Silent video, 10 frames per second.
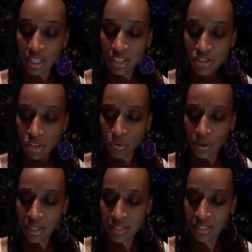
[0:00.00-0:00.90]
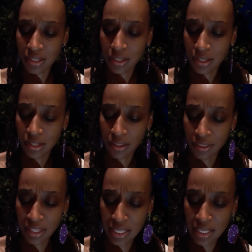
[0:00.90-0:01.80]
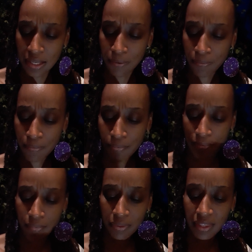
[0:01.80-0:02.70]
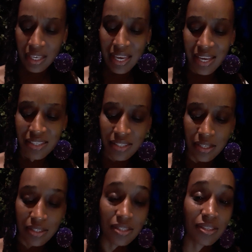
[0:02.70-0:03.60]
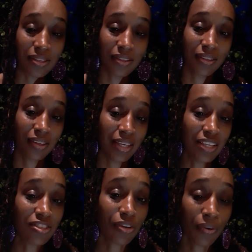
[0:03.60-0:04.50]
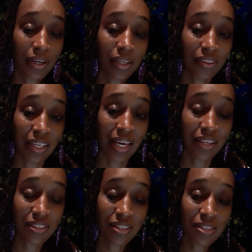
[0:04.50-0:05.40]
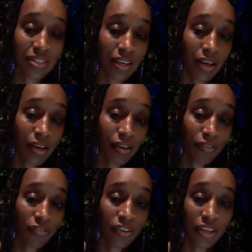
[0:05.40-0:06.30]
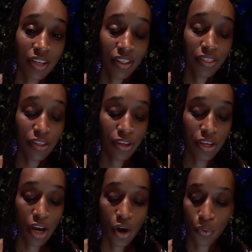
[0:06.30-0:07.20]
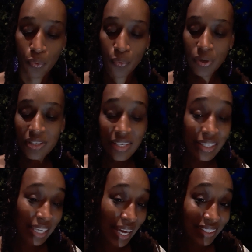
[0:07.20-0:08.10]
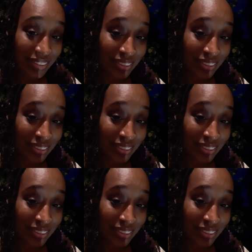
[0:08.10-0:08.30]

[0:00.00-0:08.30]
integrate the essence, integrating the essence of the risen light